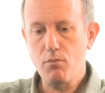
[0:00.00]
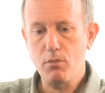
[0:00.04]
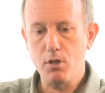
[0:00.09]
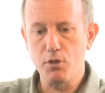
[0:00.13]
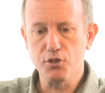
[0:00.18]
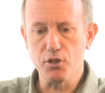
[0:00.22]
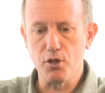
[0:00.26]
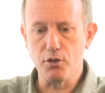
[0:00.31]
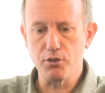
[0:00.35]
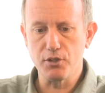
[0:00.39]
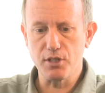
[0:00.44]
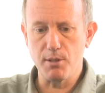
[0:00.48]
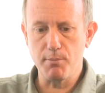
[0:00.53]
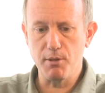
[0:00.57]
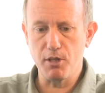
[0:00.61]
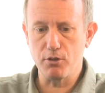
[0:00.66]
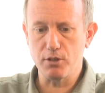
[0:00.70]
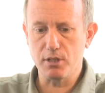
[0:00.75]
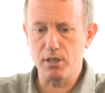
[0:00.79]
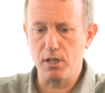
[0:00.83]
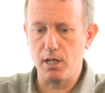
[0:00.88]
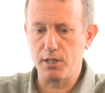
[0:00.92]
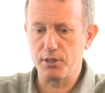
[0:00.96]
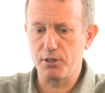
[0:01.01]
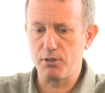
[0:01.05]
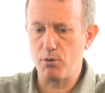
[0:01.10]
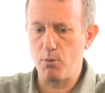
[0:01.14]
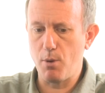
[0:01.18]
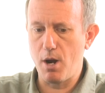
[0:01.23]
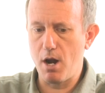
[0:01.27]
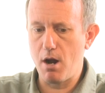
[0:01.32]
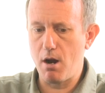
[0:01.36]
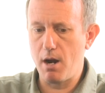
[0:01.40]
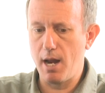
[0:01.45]
So some of those
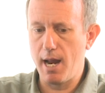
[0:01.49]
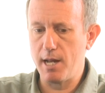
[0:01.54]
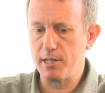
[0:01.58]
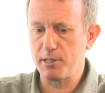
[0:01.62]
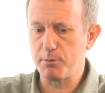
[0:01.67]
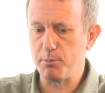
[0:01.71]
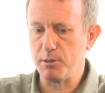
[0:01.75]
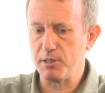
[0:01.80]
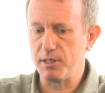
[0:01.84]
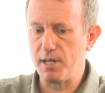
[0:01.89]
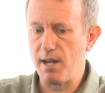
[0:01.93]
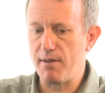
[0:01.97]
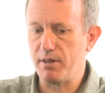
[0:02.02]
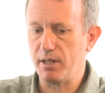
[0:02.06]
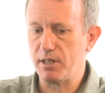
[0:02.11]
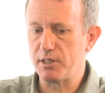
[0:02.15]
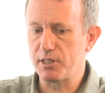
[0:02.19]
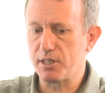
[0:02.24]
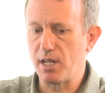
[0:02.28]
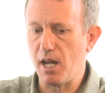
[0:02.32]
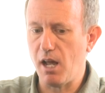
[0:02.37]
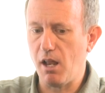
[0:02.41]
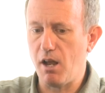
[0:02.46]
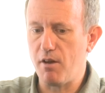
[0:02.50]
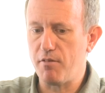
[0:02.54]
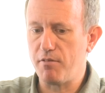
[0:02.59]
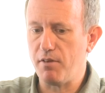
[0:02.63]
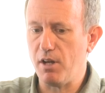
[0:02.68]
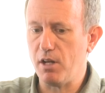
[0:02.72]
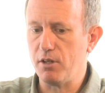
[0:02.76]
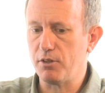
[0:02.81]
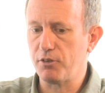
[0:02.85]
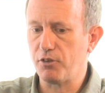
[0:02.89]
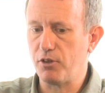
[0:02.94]
cluster-aware enhancements, having a scale-out
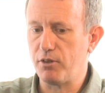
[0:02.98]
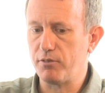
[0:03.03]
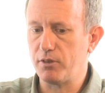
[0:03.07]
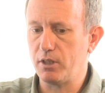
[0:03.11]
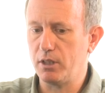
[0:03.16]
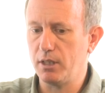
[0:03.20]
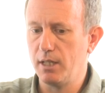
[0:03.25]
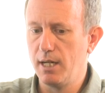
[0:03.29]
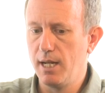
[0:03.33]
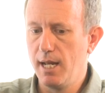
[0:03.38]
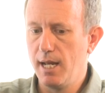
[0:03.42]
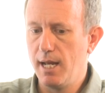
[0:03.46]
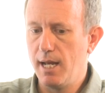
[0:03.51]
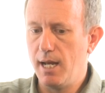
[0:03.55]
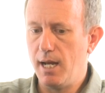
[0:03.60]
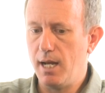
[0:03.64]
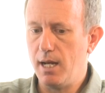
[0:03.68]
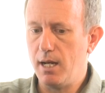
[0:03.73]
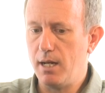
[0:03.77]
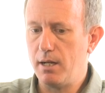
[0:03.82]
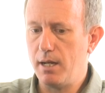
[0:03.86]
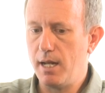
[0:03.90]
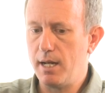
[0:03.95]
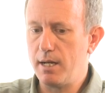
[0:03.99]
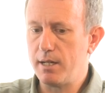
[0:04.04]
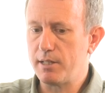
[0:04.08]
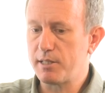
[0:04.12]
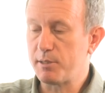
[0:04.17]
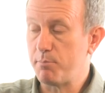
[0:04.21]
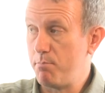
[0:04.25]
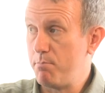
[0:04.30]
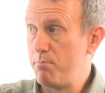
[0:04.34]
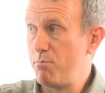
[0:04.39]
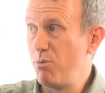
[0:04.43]
file server, and
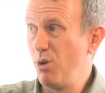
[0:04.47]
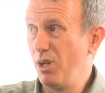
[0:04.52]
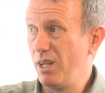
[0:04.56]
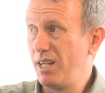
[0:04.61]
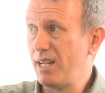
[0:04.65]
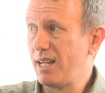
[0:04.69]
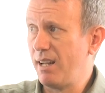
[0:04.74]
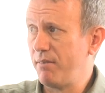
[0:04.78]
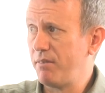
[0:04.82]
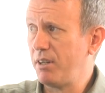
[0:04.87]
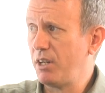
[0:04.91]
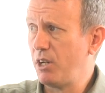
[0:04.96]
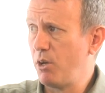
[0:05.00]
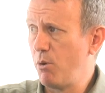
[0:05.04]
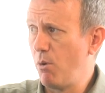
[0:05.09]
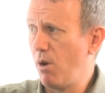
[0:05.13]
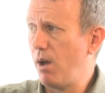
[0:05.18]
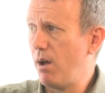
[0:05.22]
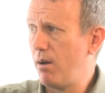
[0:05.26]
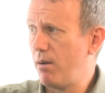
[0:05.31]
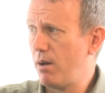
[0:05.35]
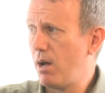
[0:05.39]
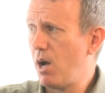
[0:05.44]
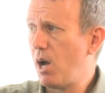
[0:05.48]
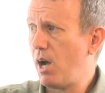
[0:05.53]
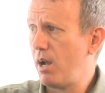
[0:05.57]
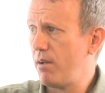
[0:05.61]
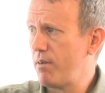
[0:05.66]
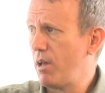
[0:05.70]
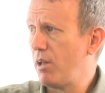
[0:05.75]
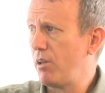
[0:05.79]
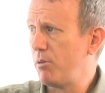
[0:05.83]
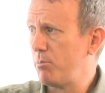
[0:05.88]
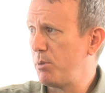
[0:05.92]
it's really giving you a high
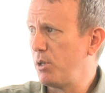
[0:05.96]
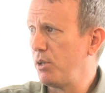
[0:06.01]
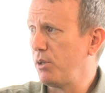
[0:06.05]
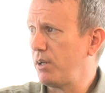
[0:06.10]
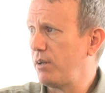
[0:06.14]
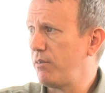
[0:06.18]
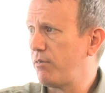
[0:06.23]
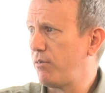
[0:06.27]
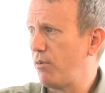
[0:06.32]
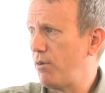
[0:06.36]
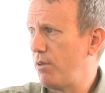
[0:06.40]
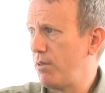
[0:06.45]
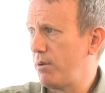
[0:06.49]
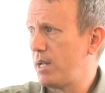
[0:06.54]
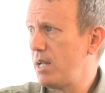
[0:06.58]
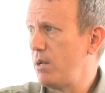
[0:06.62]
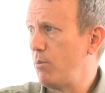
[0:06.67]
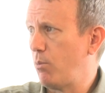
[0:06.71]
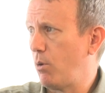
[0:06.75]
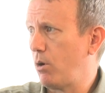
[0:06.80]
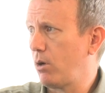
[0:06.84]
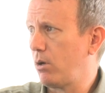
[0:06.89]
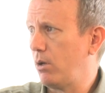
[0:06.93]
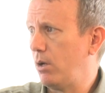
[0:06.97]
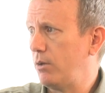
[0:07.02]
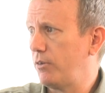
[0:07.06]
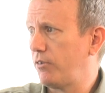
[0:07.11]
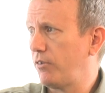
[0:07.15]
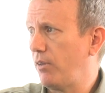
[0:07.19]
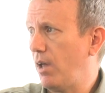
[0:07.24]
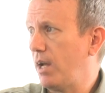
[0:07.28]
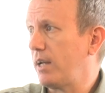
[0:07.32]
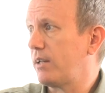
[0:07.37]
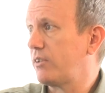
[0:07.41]
availability for the key
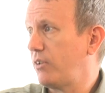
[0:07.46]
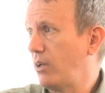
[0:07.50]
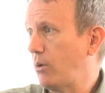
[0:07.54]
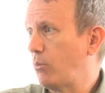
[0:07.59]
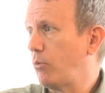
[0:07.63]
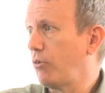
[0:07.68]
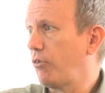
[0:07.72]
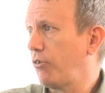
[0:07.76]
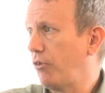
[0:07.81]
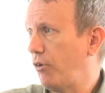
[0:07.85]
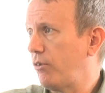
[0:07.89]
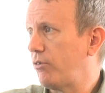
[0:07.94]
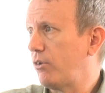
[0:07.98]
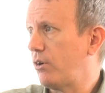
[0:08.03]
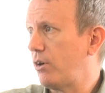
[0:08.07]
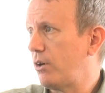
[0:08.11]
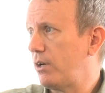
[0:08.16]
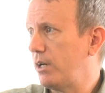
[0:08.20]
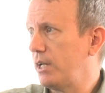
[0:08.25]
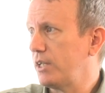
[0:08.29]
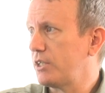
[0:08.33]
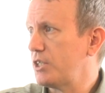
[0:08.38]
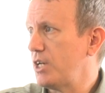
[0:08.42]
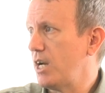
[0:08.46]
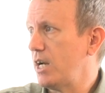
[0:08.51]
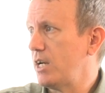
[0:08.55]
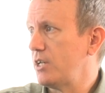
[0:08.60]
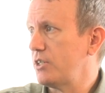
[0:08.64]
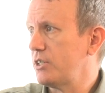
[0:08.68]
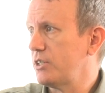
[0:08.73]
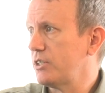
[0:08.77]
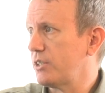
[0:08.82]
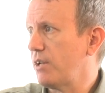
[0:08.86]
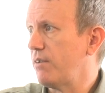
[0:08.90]
workloads like SQL Server and
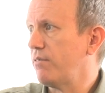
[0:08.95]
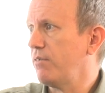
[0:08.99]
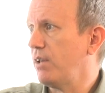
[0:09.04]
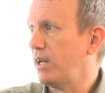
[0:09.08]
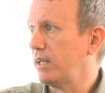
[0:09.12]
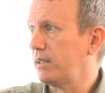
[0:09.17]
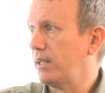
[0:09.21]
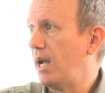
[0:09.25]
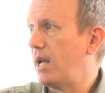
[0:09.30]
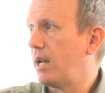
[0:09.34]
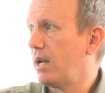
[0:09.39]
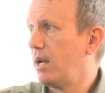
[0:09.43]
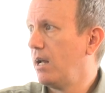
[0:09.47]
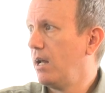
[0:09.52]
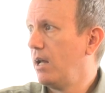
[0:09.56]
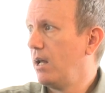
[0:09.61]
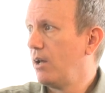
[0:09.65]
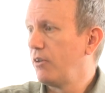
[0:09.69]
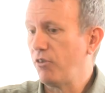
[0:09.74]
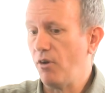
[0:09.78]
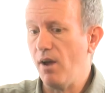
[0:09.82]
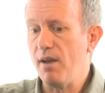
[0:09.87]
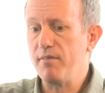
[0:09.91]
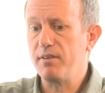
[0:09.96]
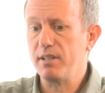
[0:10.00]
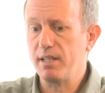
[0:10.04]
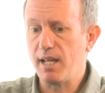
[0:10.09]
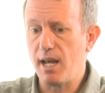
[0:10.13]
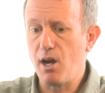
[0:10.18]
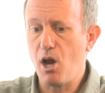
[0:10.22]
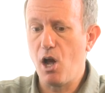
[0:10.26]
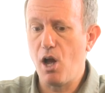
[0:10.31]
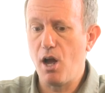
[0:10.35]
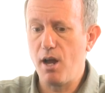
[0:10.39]
Exchange and stuff like that. So having
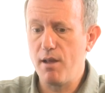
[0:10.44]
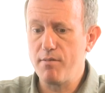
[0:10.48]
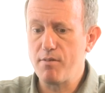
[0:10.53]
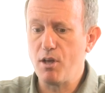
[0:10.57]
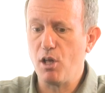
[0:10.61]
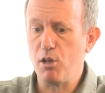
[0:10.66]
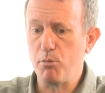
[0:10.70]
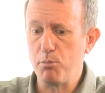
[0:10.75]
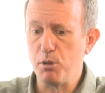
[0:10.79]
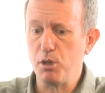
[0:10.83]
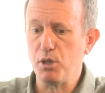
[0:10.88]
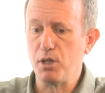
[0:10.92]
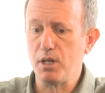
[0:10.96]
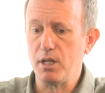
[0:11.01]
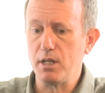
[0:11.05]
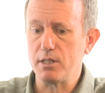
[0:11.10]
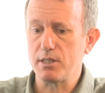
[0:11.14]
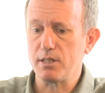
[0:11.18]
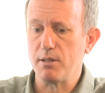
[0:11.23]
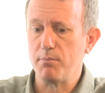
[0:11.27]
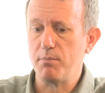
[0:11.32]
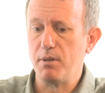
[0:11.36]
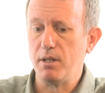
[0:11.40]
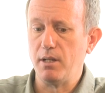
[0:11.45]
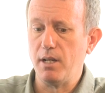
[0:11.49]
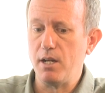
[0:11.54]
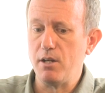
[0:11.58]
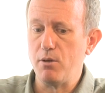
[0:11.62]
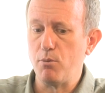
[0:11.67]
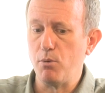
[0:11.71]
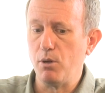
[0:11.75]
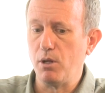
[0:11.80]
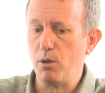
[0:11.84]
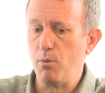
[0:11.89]
that high availability is something that
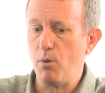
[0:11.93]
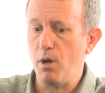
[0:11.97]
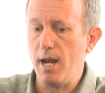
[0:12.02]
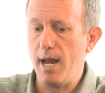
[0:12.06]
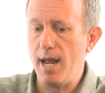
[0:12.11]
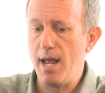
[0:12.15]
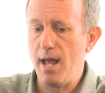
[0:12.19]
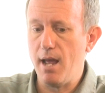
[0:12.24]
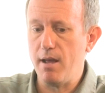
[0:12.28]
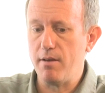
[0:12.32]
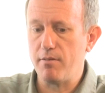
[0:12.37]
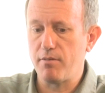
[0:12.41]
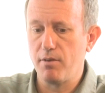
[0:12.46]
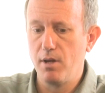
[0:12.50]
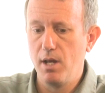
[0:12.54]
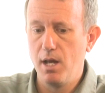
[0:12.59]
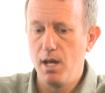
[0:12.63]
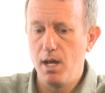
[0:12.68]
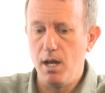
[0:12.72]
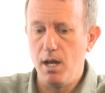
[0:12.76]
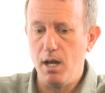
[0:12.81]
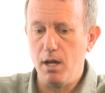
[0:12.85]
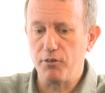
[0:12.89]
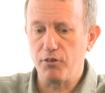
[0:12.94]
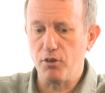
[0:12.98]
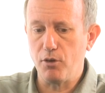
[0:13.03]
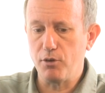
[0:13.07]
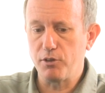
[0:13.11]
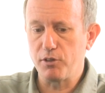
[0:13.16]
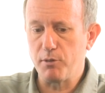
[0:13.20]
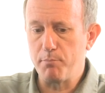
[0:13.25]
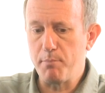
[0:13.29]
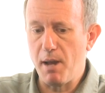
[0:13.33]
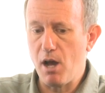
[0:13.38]
you really want to have.
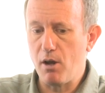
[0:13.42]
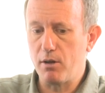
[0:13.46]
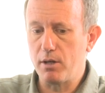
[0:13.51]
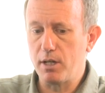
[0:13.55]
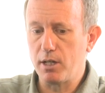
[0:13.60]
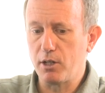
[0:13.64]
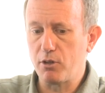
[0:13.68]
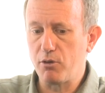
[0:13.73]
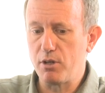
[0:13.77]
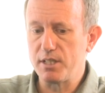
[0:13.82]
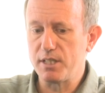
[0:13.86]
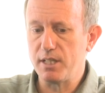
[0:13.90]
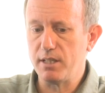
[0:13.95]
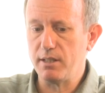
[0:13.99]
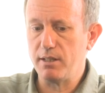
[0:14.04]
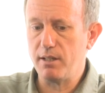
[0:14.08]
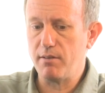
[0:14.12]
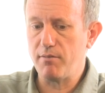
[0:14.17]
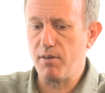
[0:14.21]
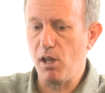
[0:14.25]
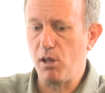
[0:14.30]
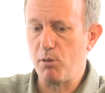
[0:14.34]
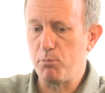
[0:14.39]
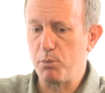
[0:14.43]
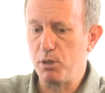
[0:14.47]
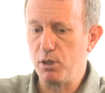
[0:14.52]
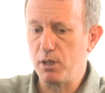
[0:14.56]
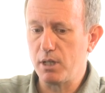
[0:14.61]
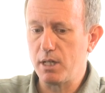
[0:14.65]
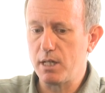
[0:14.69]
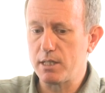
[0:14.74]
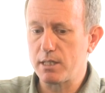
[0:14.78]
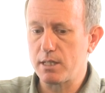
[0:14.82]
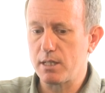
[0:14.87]
So it's about increasing the
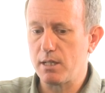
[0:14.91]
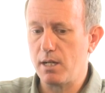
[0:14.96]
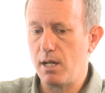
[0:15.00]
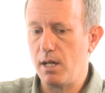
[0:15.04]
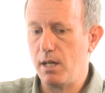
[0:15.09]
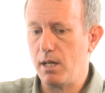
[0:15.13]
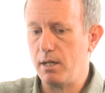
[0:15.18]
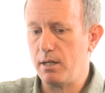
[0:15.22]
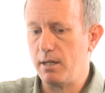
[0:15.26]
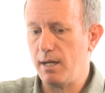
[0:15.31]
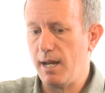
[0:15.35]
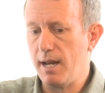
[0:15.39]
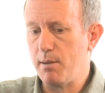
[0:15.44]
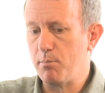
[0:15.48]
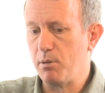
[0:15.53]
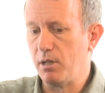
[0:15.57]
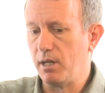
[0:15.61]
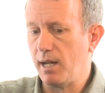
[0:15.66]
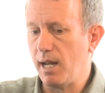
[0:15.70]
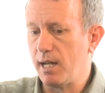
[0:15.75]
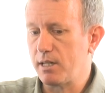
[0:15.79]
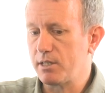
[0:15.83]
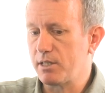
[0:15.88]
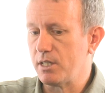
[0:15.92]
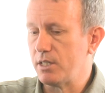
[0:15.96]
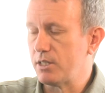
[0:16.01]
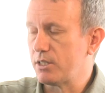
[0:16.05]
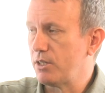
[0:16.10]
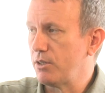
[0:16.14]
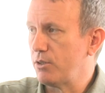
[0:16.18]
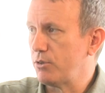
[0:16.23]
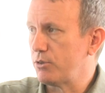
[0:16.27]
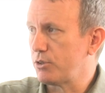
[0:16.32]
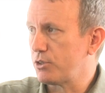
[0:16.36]
availabilities and enabling access
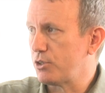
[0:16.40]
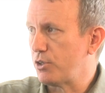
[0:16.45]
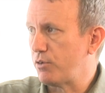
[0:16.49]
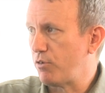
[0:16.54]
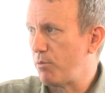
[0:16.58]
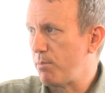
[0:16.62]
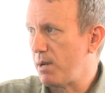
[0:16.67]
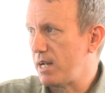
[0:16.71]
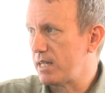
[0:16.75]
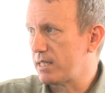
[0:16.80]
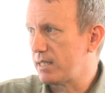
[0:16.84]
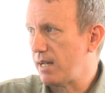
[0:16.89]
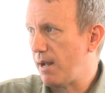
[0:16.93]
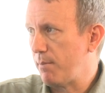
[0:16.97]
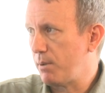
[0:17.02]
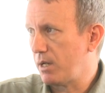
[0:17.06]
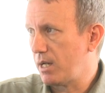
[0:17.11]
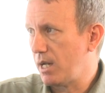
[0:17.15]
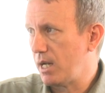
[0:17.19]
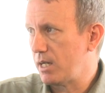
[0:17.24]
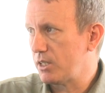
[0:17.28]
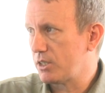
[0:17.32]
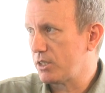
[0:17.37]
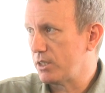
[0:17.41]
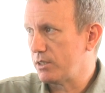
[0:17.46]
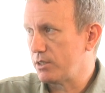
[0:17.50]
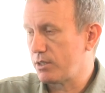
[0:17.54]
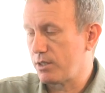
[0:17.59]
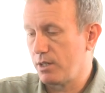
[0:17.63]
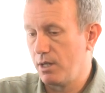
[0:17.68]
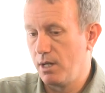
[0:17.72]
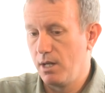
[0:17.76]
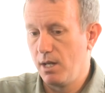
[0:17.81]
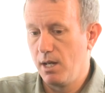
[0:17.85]
to those server-based
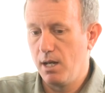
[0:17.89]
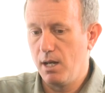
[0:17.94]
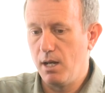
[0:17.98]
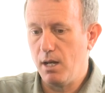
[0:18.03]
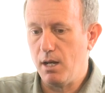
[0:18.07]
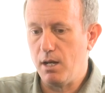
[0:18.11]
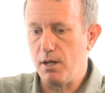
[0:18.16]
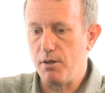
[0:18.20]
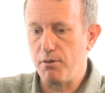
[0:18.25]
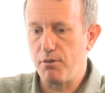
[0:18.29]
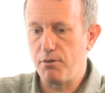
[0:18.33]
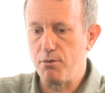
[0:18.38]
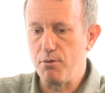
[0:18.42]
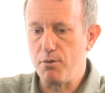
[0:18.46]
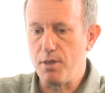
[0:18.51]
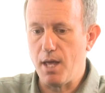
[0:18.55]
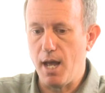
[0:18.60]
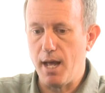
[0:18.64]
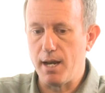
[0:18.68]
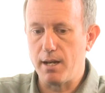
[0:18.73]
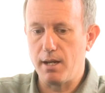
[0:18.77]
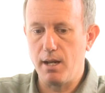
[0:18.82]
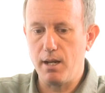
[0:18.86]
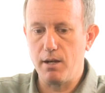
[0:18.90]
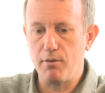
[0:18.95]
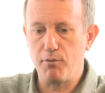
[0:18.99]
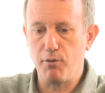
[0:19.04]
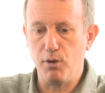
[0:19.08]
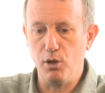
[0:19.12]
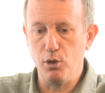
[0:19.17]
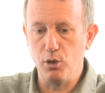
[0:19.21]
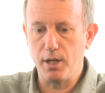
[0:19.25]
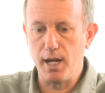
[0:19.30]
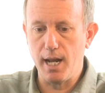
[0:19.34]
applications through that. And
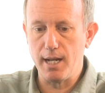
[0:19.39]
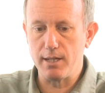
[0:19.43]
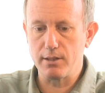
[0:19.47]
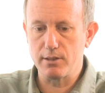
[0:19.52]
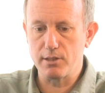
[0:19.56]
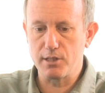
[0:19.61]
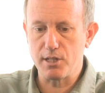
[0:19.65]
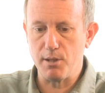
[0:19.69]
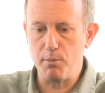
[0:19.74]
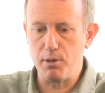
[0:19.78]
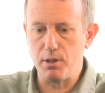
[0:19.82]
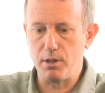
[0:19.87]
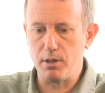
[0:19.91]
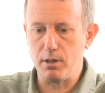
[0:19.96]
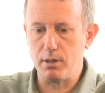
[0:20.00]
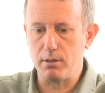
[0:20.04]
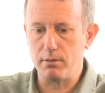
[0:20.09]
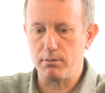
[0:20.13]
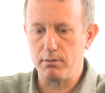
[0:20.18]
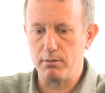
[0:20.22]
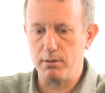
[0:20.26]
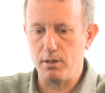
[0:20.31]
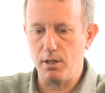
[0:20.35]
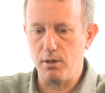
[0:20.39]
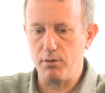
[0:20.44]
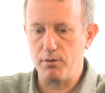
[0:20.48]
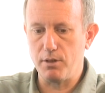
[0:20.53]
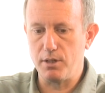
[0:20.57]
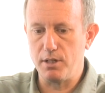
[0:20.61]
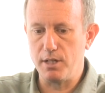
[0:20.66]
if we look at some of the the